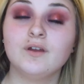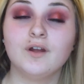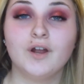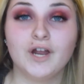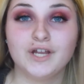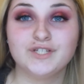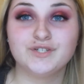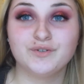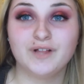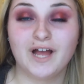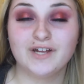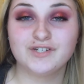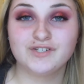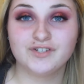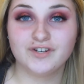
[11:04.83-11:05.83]
Alright, so
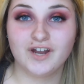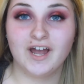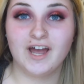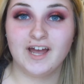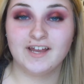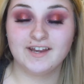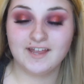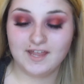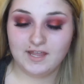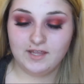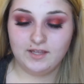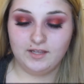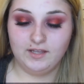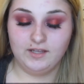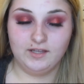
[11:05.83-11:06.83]
lashes are on,
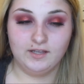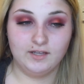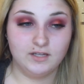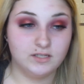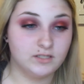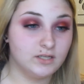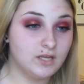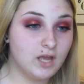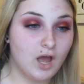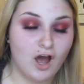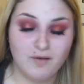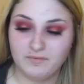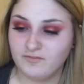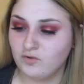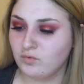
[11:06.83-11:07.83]
and
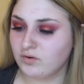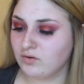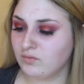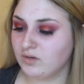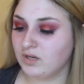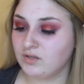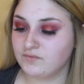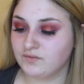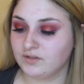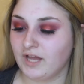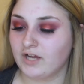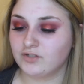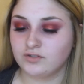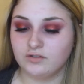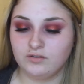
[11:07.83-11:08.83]
if you're wondering what I use for
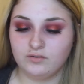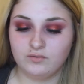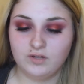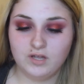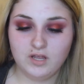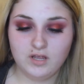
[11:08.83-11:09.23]
lash glue,